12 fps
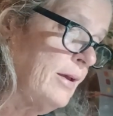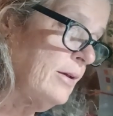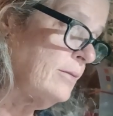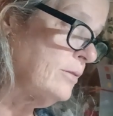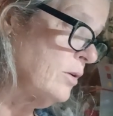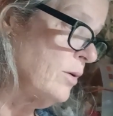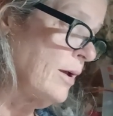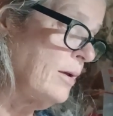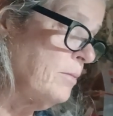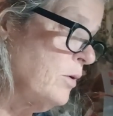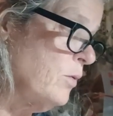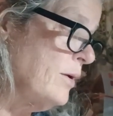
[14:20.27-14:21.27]
so I
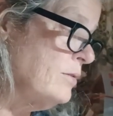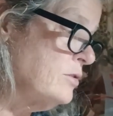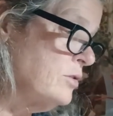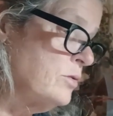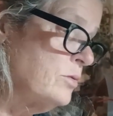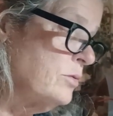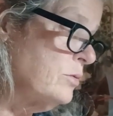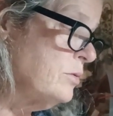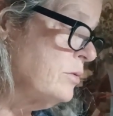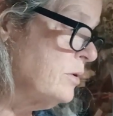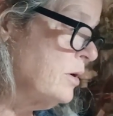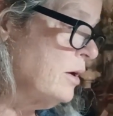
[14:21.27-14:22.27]
am going to
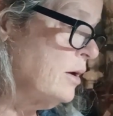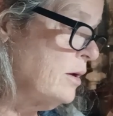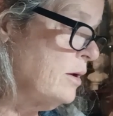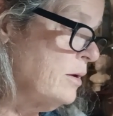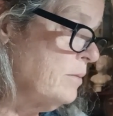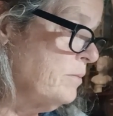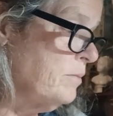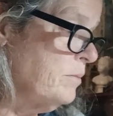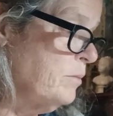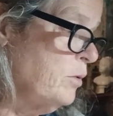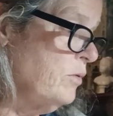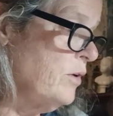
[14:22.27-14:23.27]

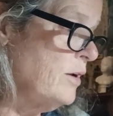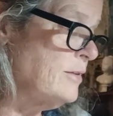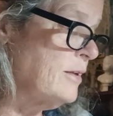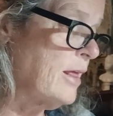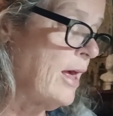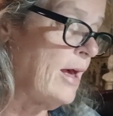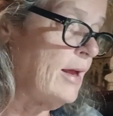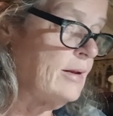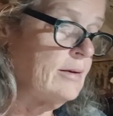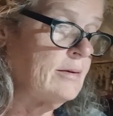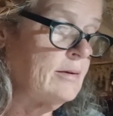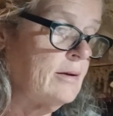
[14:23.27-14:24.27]
move on to that.
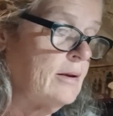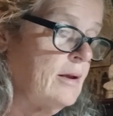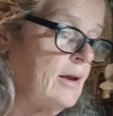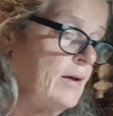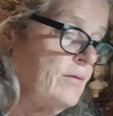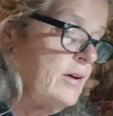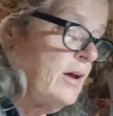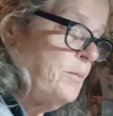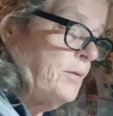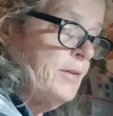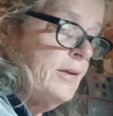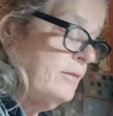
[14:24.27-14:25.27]
A
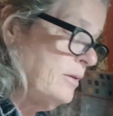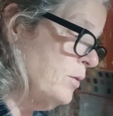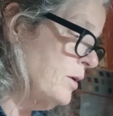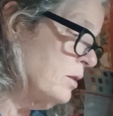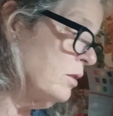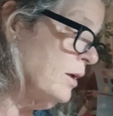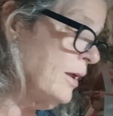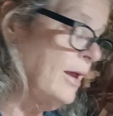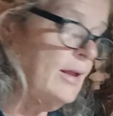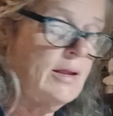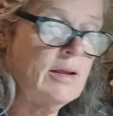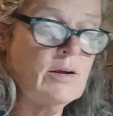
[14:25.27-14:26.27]
couple things I want to look
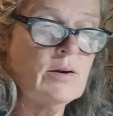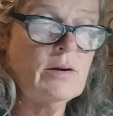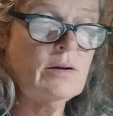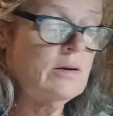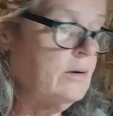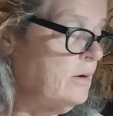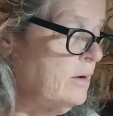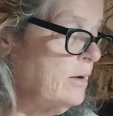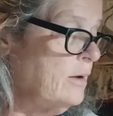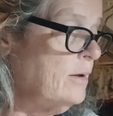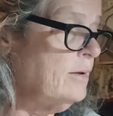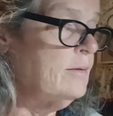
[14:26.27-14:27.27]
at here.
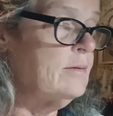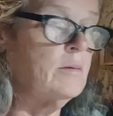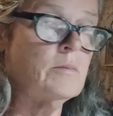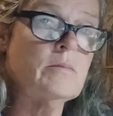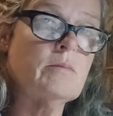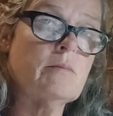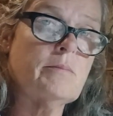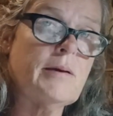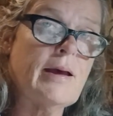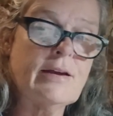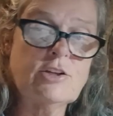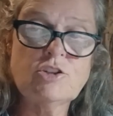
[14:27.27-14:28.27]
Some
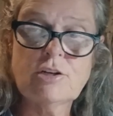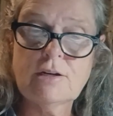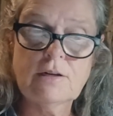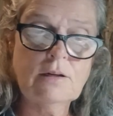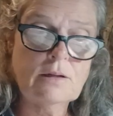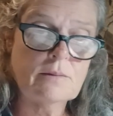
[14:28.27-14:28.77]
packaging.